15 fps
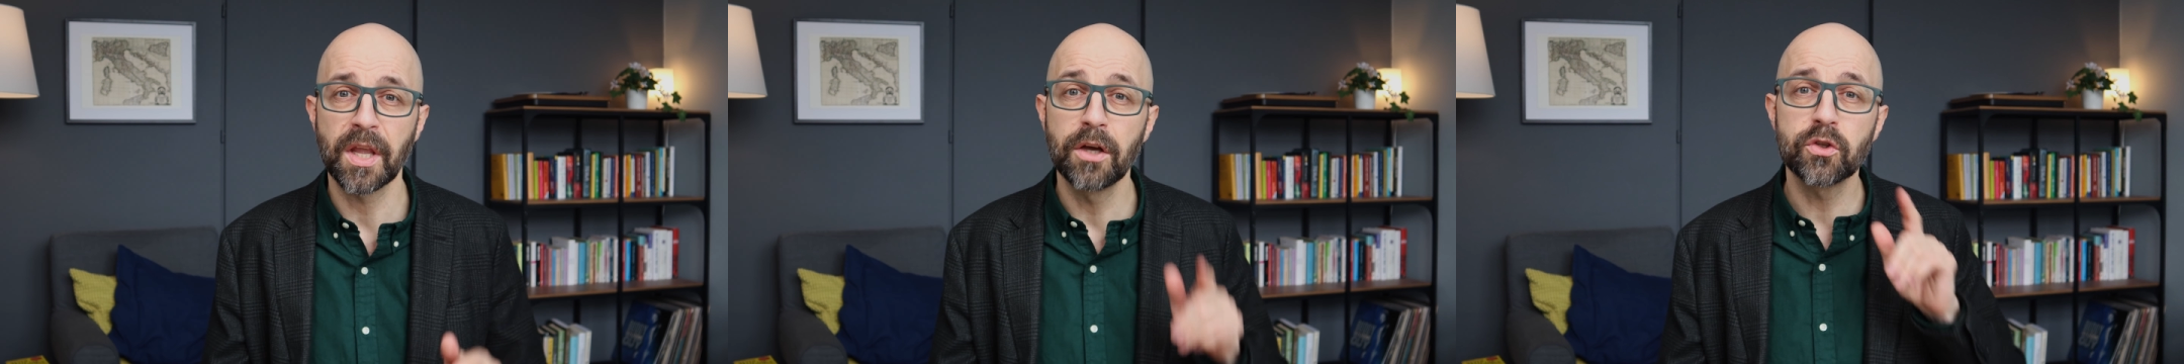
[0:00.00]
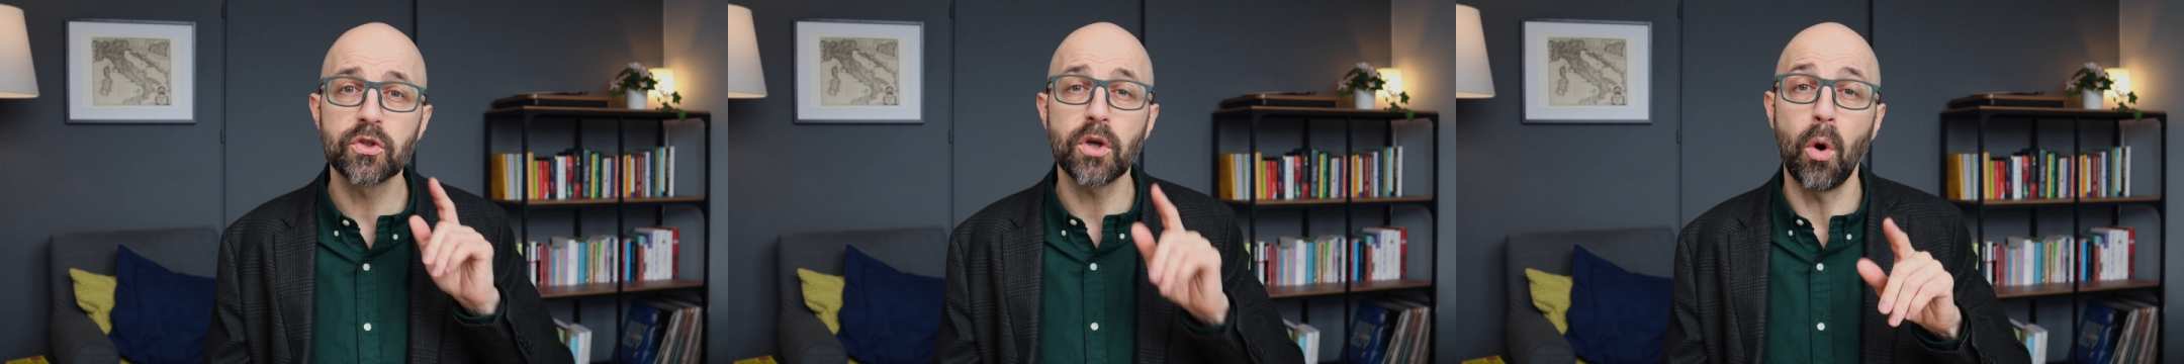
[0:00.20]

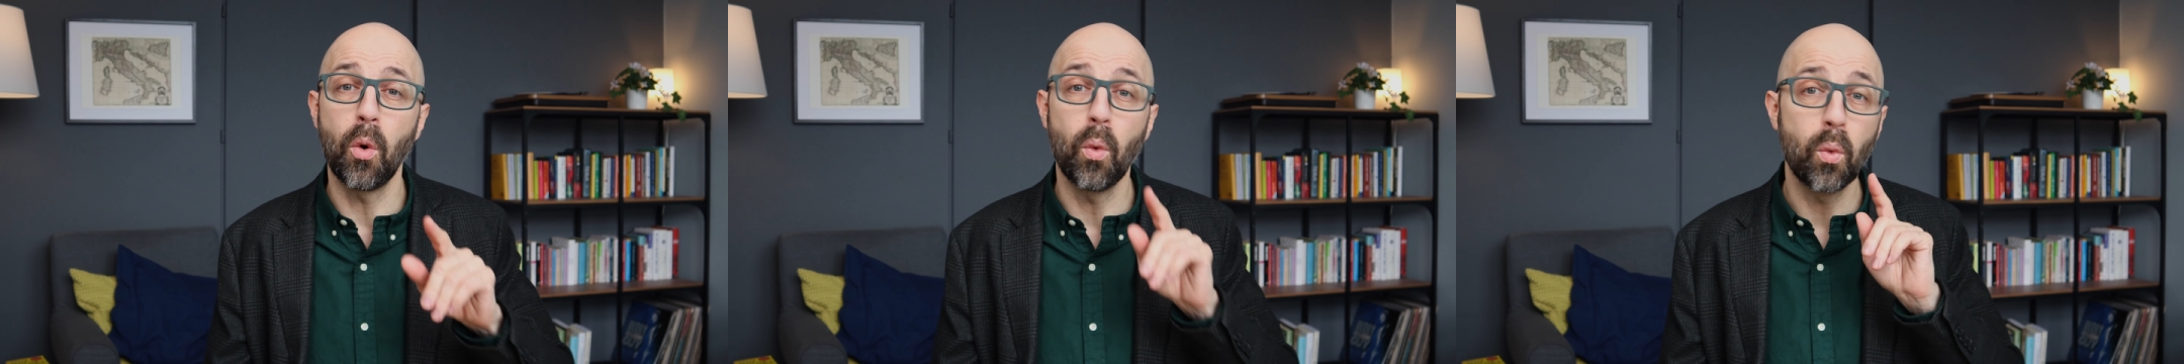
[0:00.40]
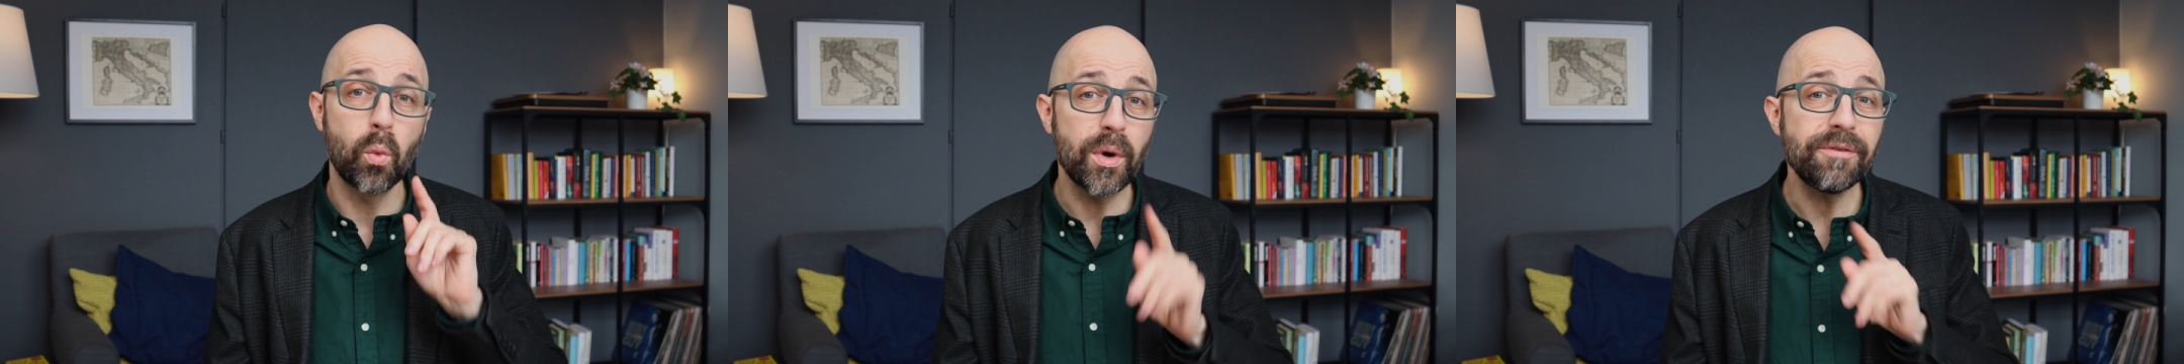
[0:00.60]

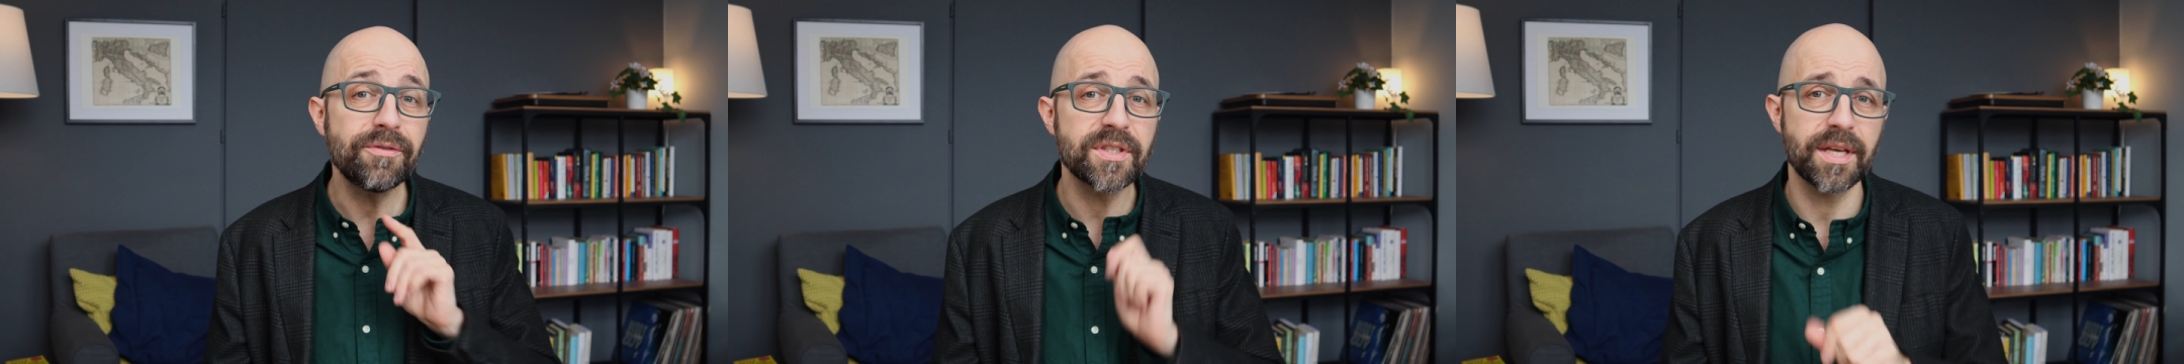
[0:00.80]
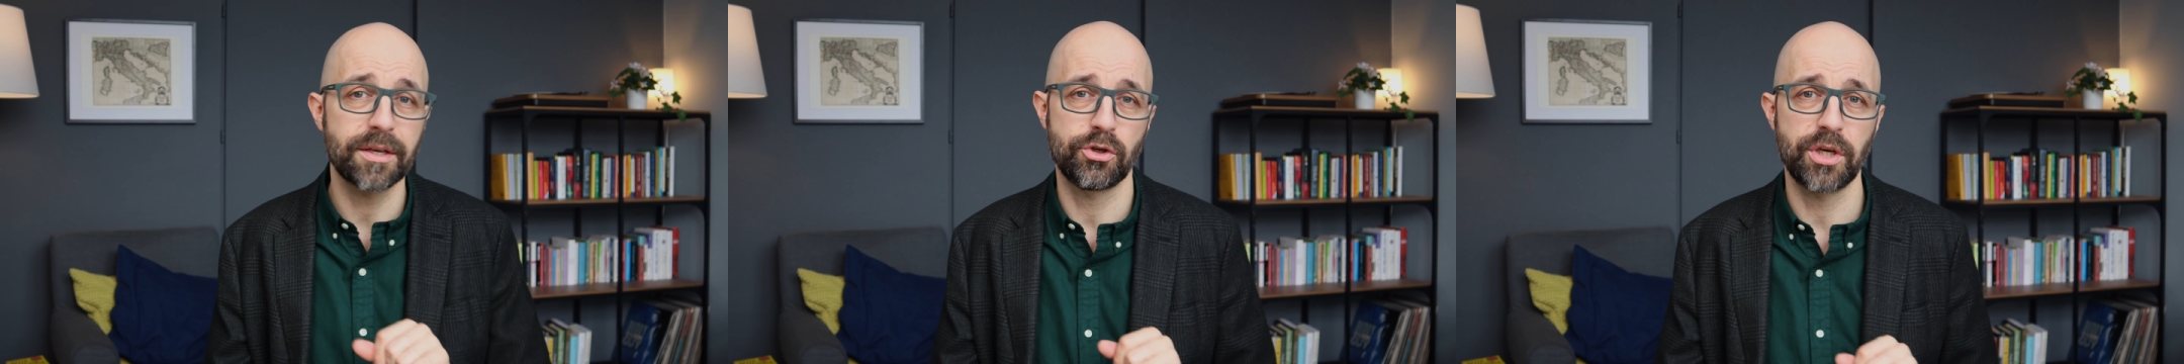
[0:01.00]
So, with
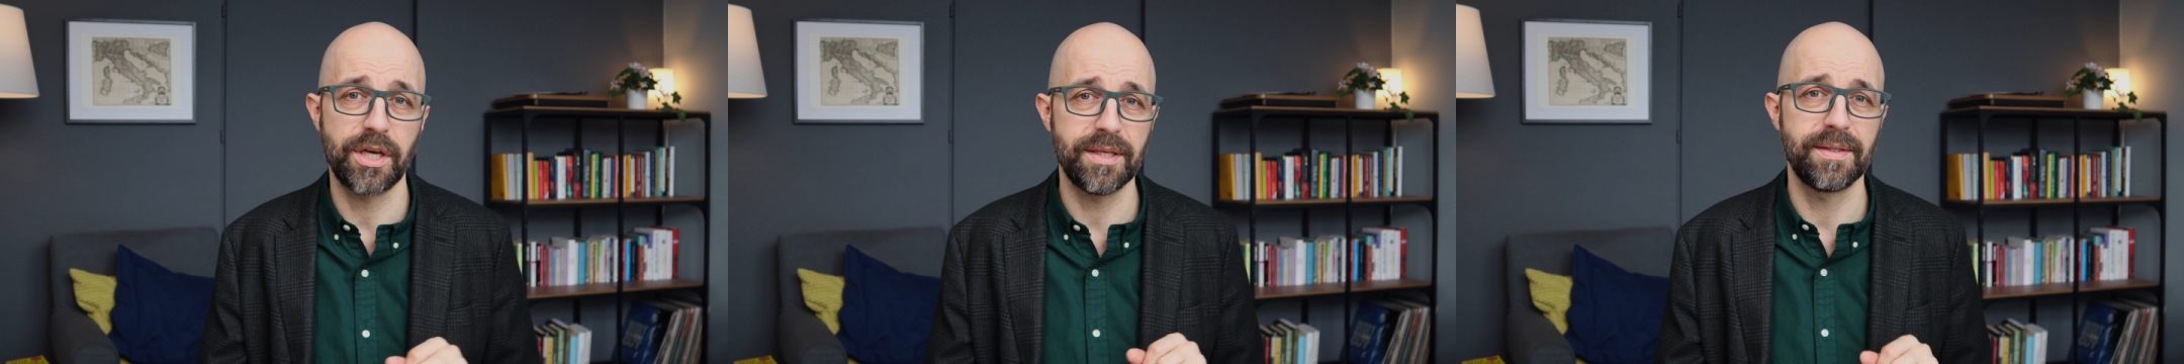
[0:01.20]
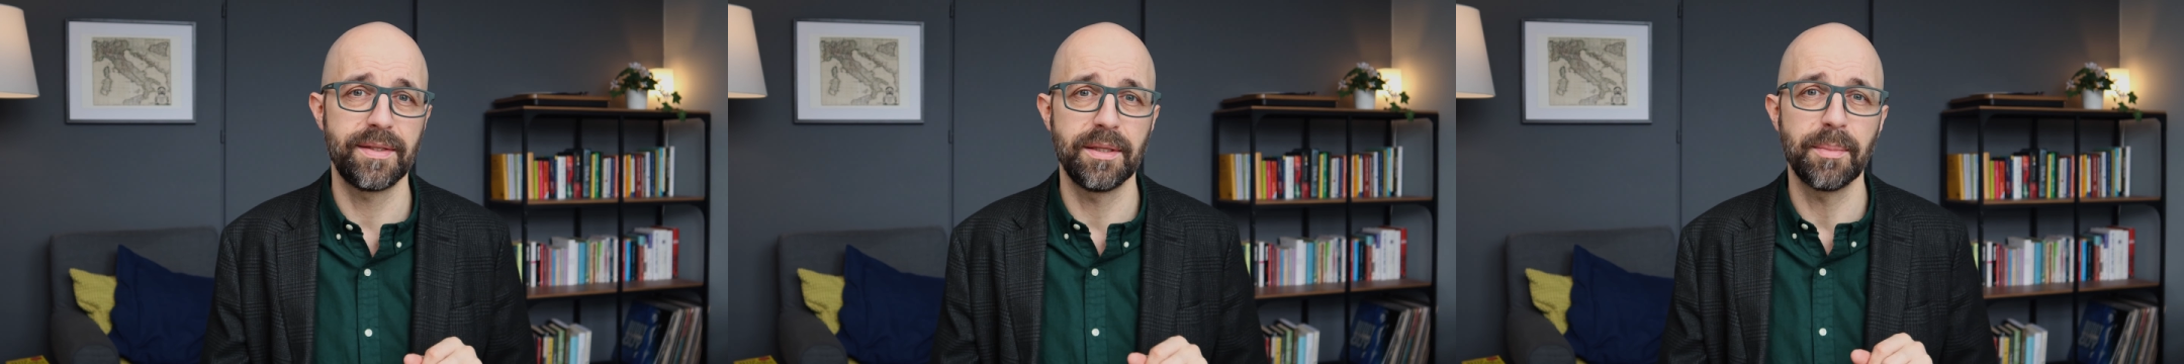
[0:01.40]
such
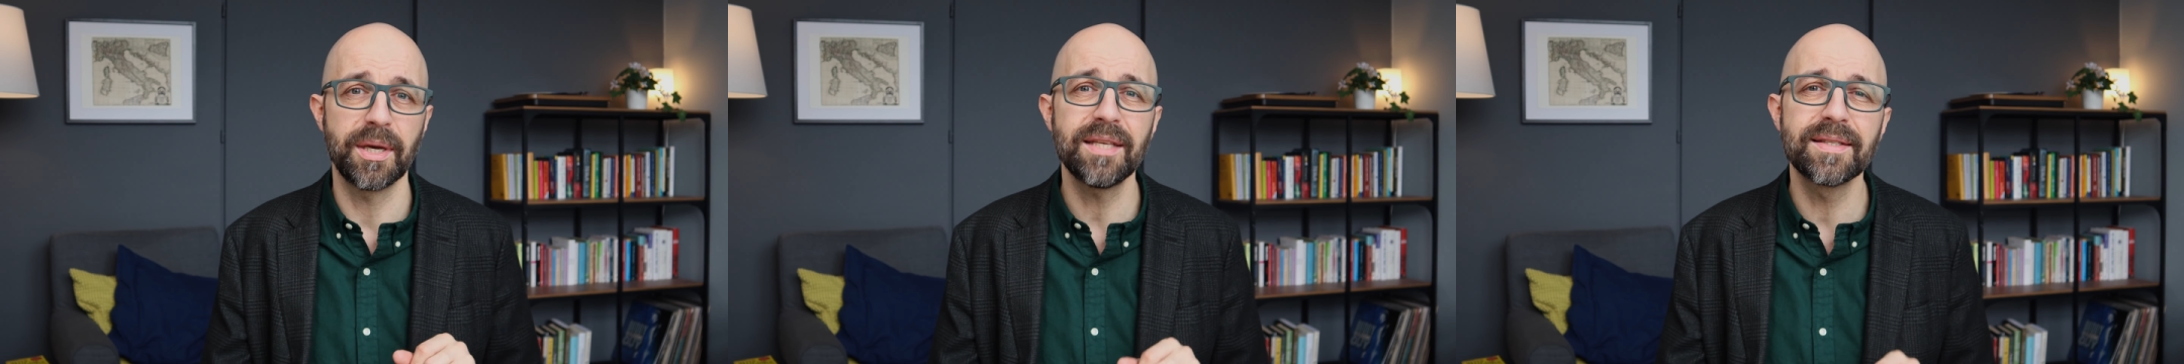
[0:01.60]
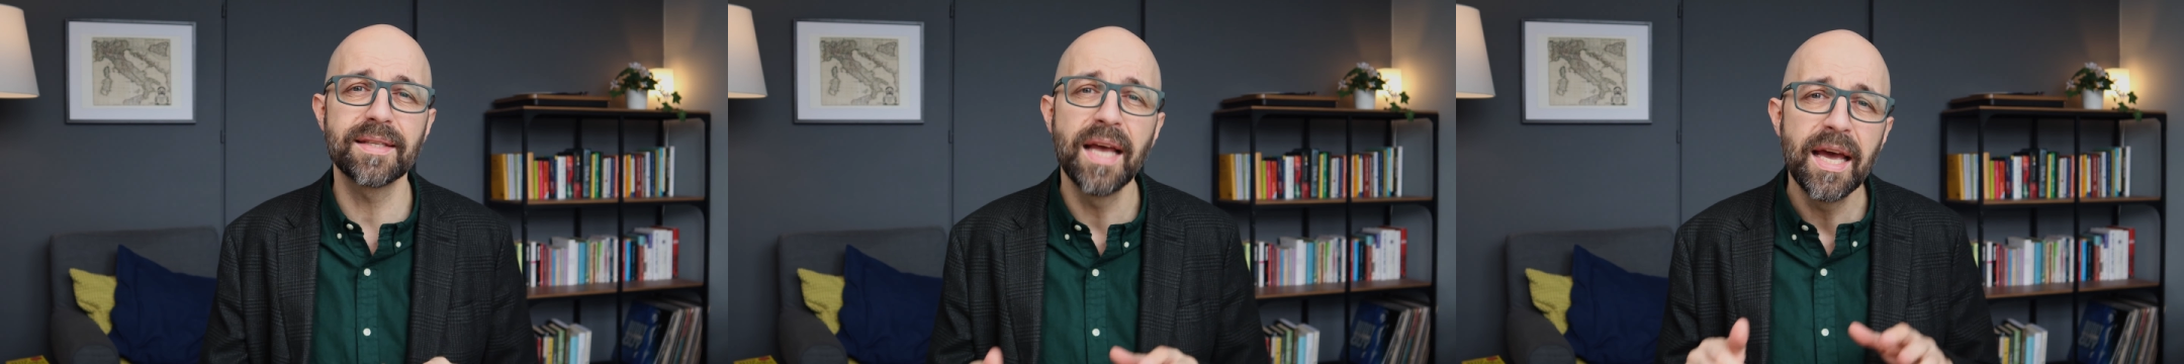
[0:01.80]

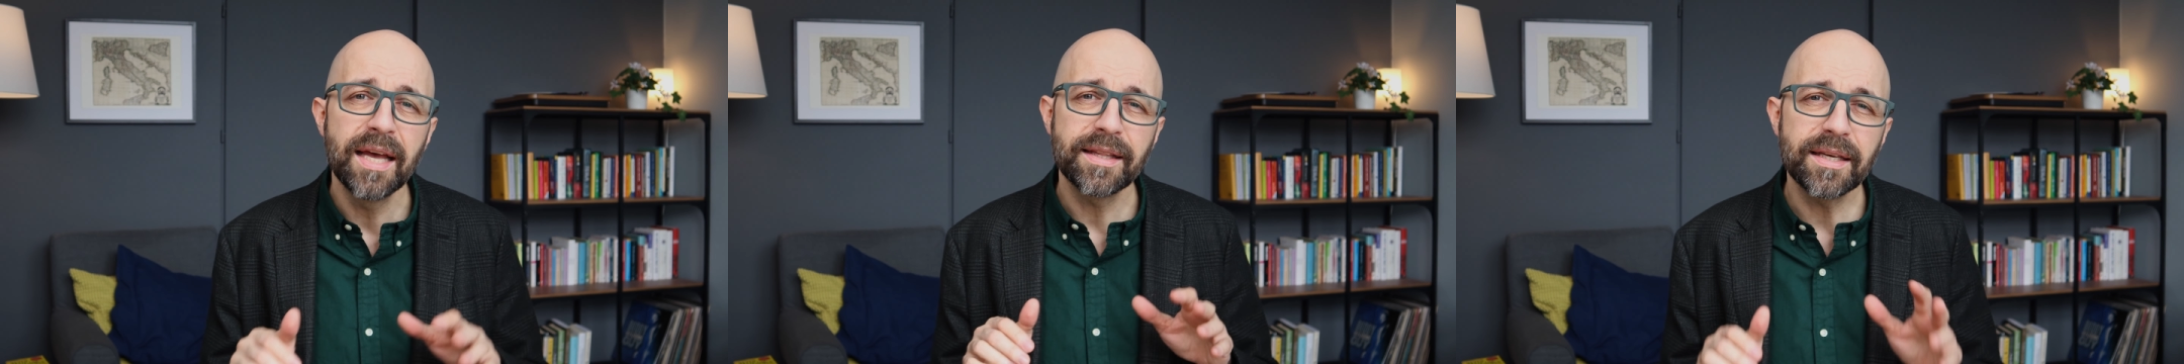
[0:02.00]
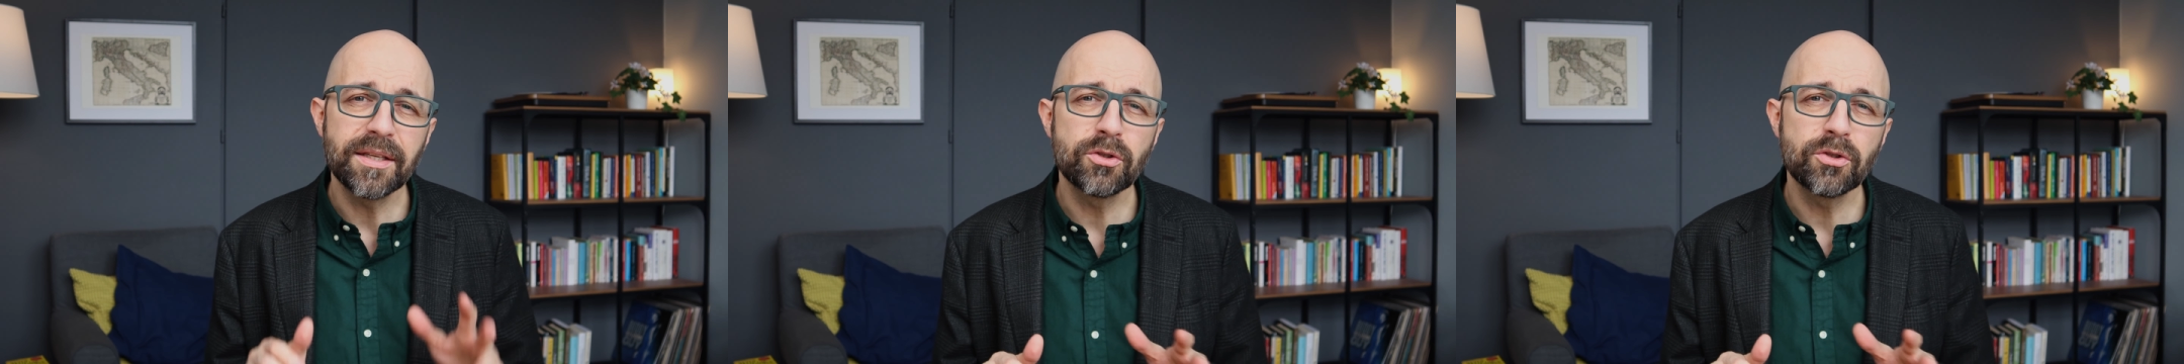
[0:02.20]
estimates, the